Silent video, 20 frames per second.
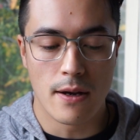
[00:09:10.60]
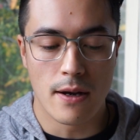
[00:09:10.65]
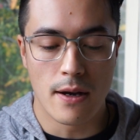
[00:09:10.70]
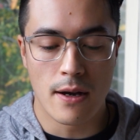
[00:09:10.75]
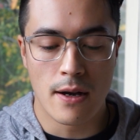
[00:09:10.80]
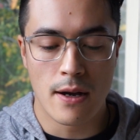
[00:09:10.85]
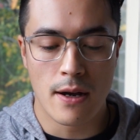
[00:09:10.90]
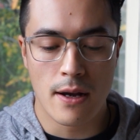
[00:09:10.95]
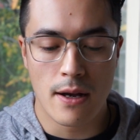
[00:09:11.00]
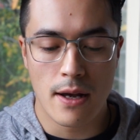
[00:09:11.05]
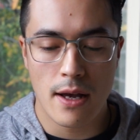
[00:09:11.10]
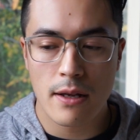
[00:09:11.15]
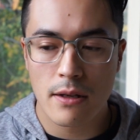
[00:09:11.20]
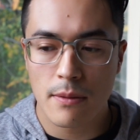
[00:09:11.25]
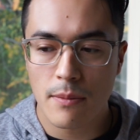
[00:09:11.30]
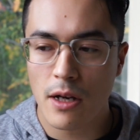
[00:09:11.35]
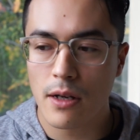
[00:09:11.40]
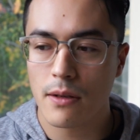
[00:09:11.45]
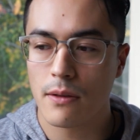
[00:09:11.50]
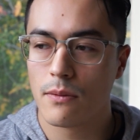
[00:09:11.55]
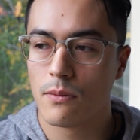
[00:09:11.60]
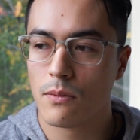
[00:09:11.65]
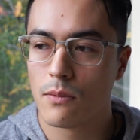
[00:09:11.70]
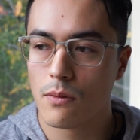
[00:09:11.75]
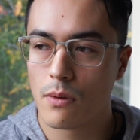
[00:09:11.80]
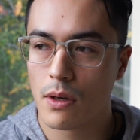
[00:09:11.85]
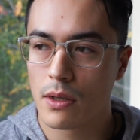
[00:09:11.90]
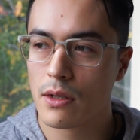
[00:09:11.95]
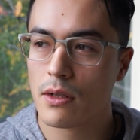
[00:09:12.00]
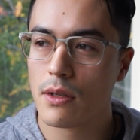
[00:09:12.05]
And you might
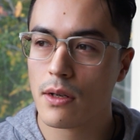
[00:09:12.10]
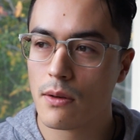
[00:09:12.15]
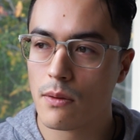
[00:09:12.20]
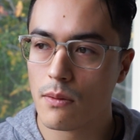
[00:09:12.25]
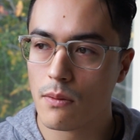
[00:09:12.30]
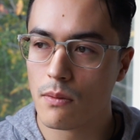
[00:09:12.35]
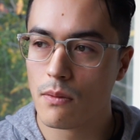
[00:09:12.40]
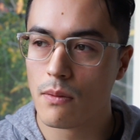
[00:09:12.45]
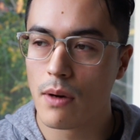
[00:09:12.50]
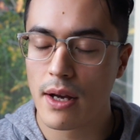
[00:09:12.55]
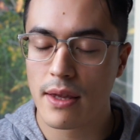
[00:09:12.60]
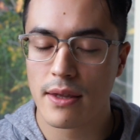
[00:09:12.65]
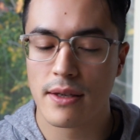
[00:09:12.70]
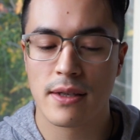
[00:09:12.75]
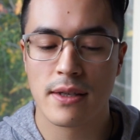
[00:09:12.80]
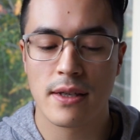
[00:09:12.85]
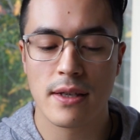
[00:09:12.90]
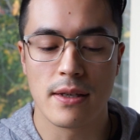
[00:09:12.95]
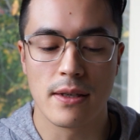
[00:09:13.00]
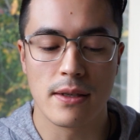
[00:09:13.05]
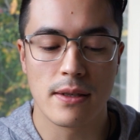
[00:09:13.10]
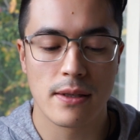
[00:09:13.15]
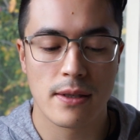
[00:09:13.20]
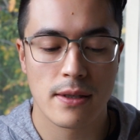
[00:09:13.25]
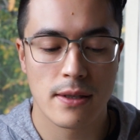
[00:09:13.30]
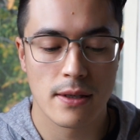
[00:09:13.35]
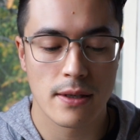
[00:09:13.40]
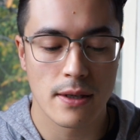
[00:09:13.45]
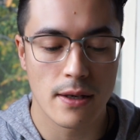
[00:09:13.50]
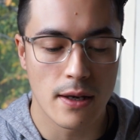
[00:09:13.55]
wonder why this
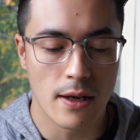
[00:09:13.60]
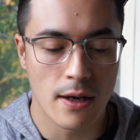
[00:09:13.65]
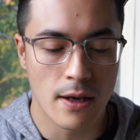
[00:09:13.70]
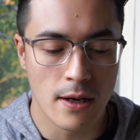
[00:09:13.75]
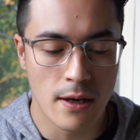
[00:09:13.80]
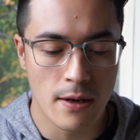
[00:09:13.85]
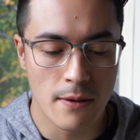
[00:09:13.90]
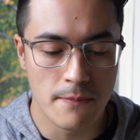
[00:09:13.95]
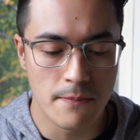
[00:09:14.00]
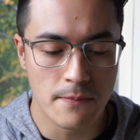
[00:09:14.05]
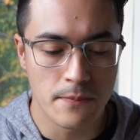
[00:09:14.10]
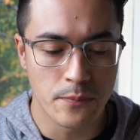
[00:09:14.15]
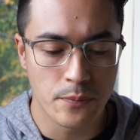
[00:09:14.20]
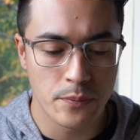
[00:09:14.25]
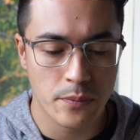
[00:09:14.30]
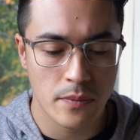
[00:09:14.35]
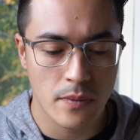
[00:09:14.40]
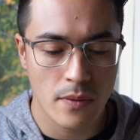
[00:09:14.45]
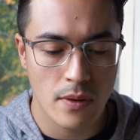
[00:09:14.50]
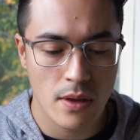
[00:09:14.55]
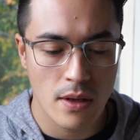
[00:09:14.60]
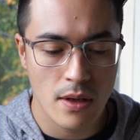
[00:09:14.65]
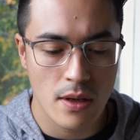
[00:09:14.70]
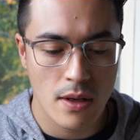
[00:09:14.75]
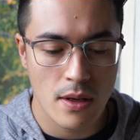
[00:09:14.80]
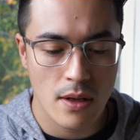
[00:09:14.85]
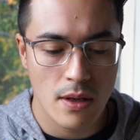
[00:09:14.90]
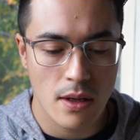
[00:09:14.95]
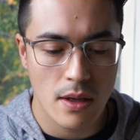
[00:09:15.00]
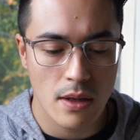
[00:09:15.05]
is.
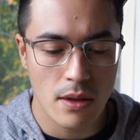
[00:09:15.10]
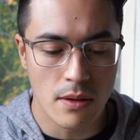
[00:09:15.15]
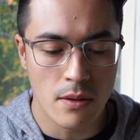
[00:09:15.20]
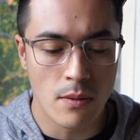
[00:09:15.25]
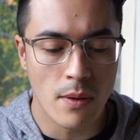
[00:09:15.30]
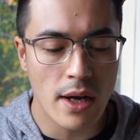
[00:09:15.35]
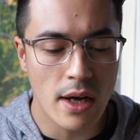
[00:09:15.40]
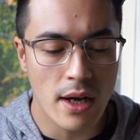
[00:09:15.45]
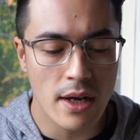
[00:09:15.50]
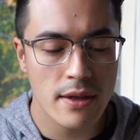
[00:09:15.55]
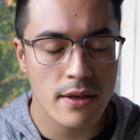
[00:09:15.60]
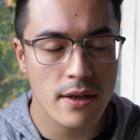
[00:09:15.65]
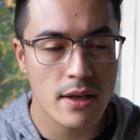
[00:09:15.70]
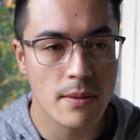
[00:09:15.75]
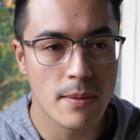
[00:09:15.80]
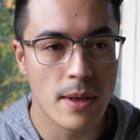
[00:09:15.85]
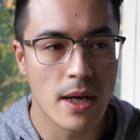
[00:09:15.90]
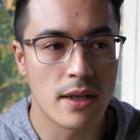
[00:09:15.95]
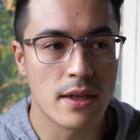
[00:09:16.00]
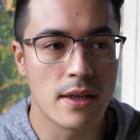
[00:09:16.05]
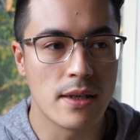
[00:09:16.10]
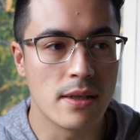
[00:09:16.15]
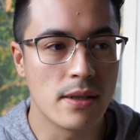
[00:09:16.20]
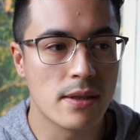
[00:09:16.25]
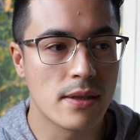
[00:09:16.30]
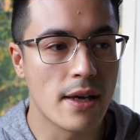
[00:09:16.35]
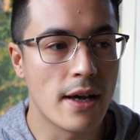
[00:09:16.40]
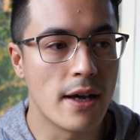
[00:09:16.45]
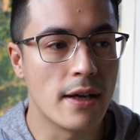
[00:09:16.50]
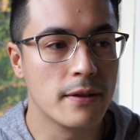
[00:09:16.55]
The way I think about it
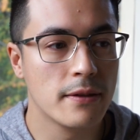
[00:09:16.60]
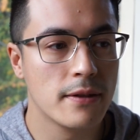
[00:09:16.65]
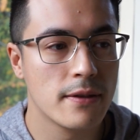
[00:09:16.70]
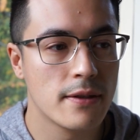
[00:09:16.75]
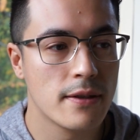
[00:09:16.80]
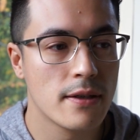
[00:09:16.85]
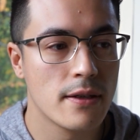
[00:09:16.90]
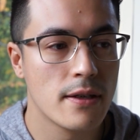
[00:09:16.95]
is that